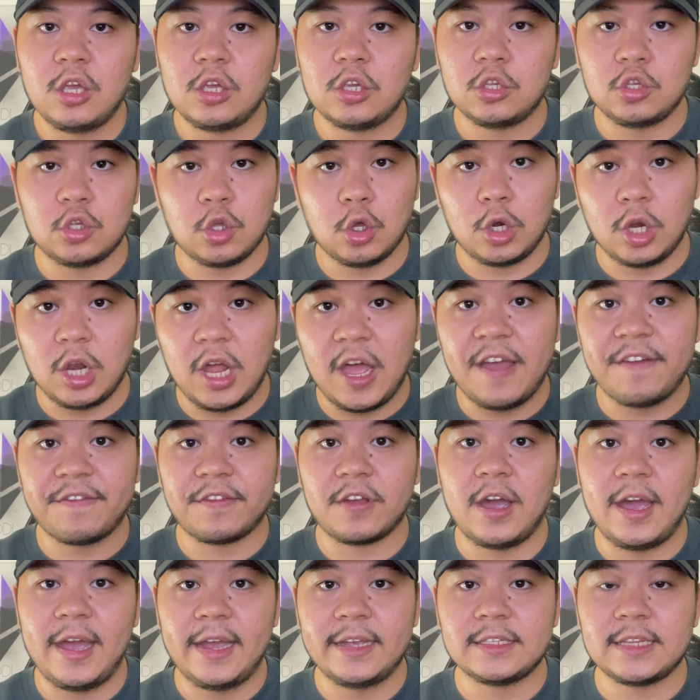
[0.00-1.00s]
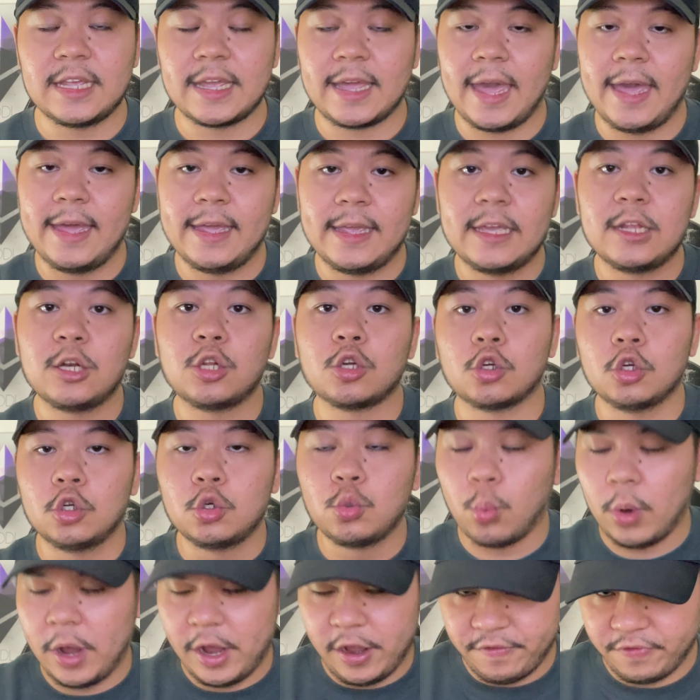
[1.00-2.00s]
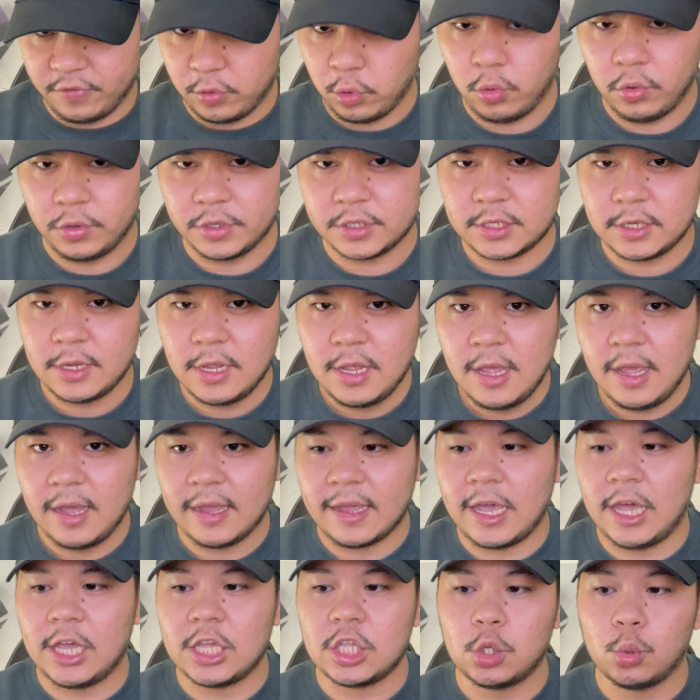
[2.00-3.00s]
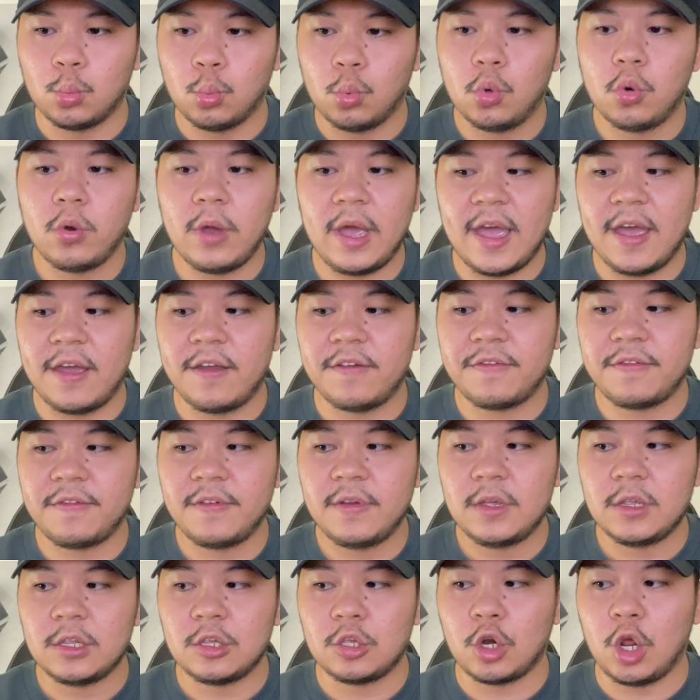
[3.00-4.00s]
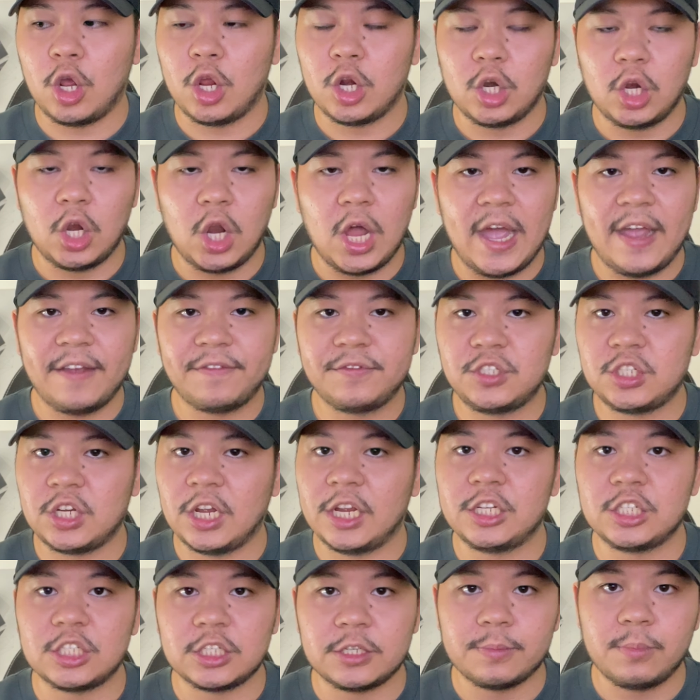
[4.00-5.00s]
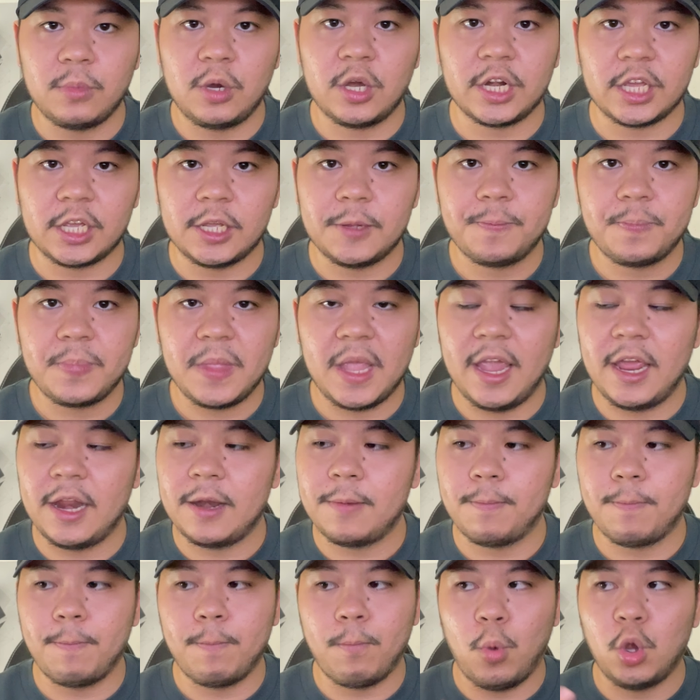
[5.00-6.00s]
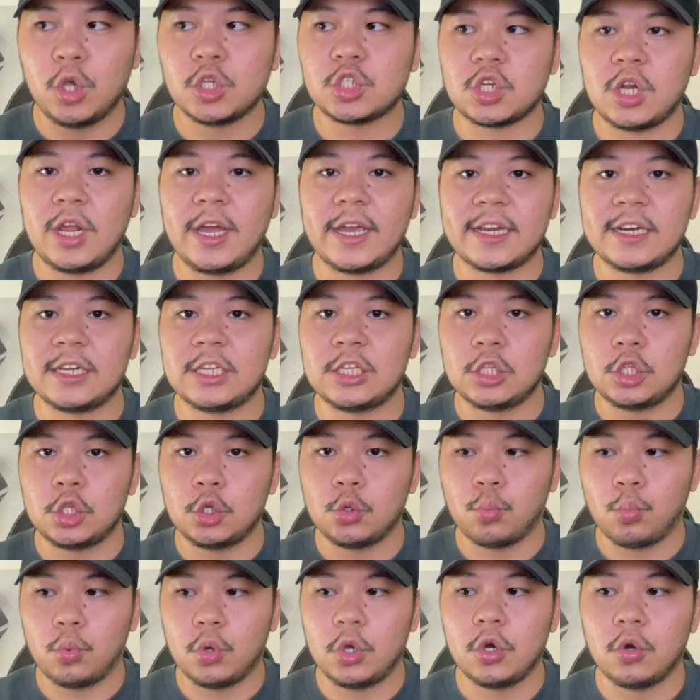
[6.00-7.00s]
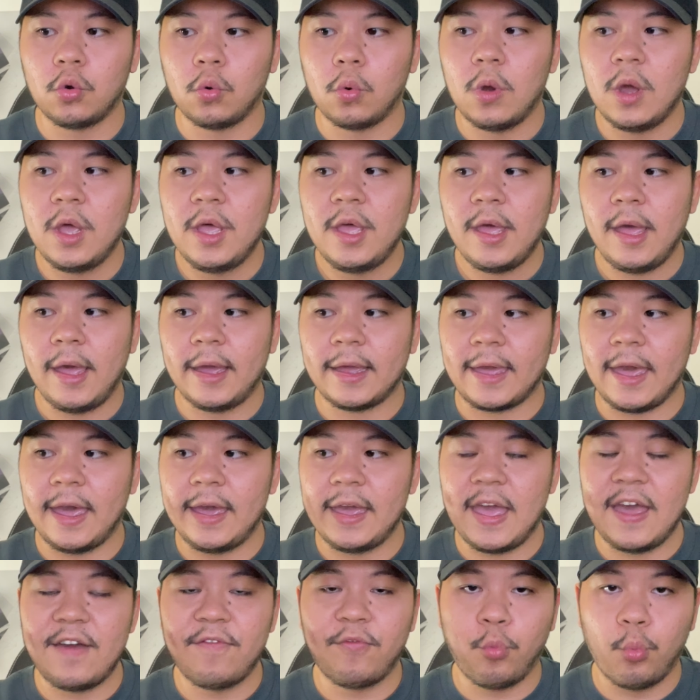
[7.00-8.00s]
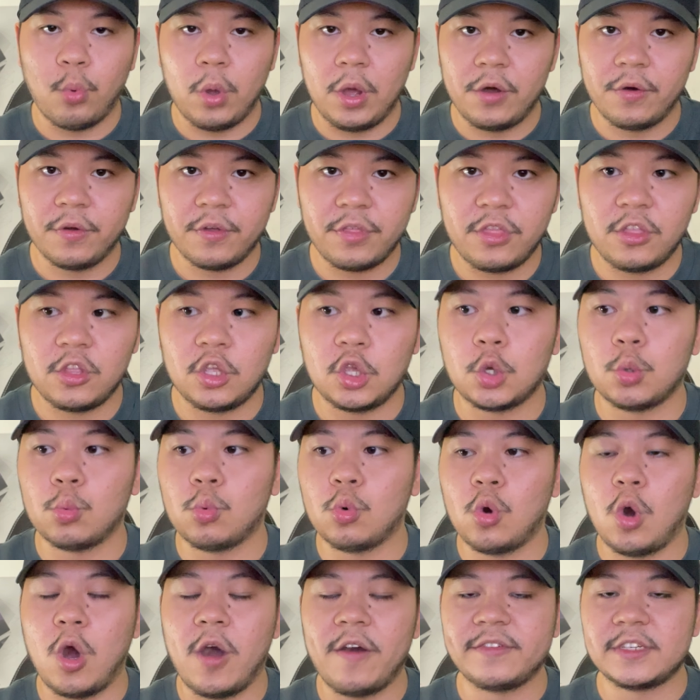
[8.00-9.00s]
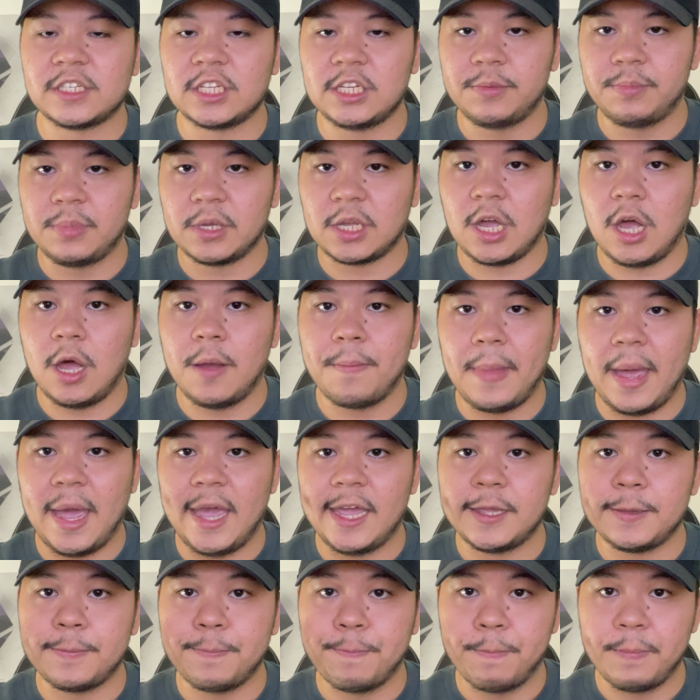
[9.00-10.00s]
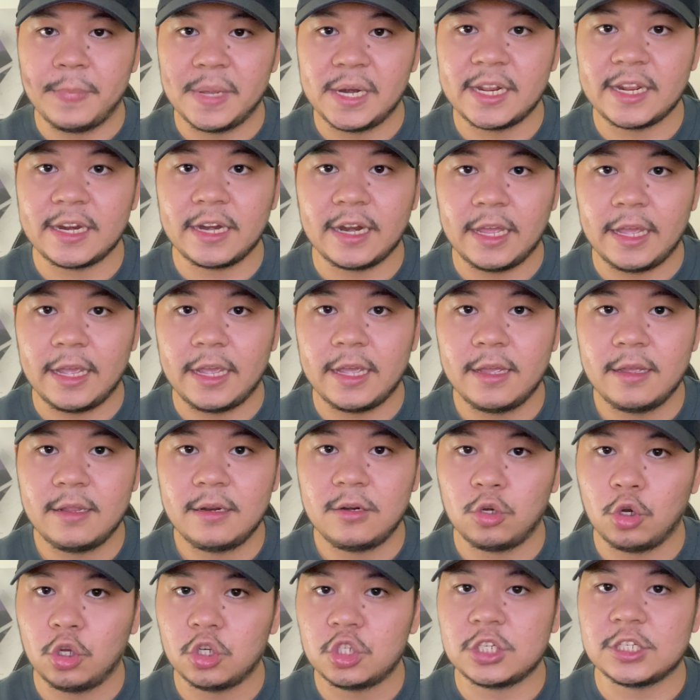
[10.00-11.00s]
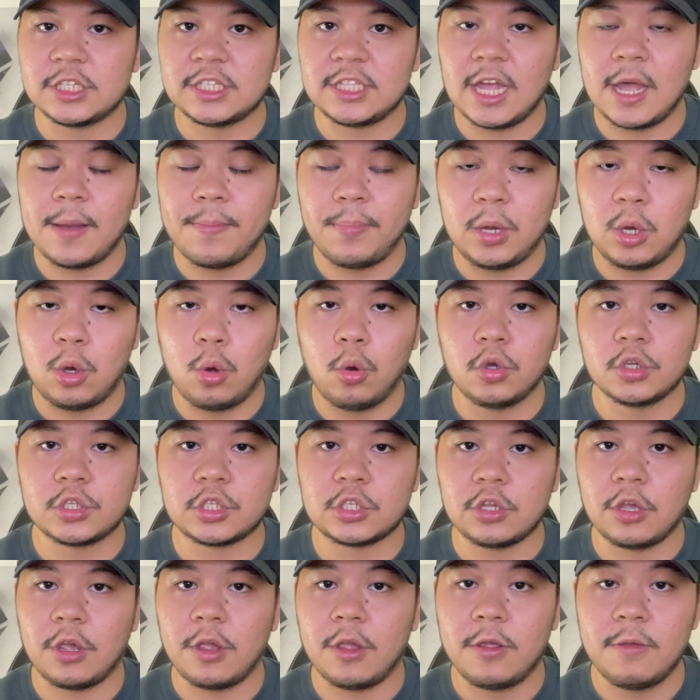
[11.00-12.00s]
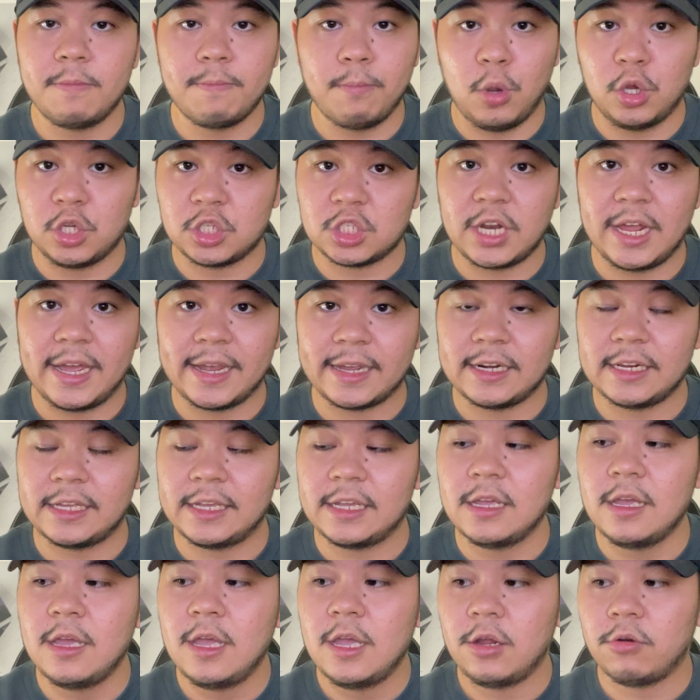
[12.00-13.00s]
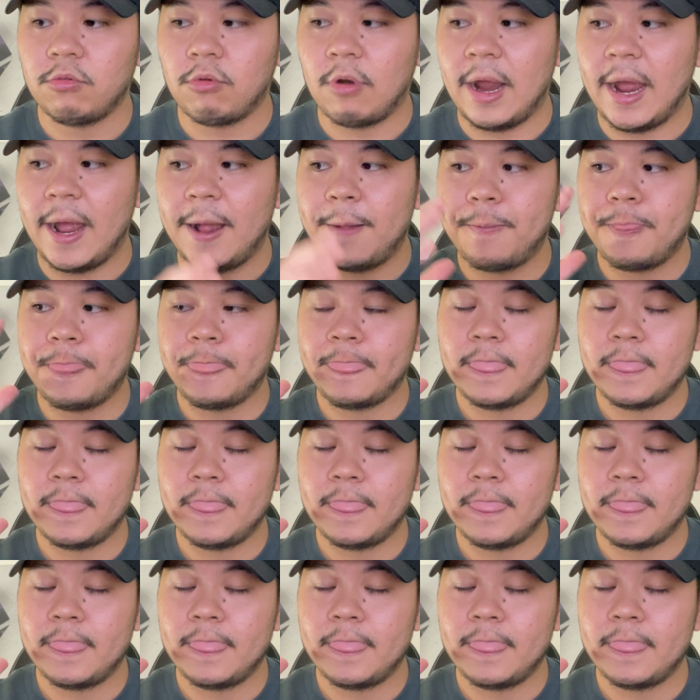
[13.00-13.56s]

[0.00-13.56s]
your life, guys, okay? In a good way, of course, okay? You will have, you know, life-changing money, and most likely you will, okay, have wealth. You will obviously become a millionaire. Not just that, but also most likely, right,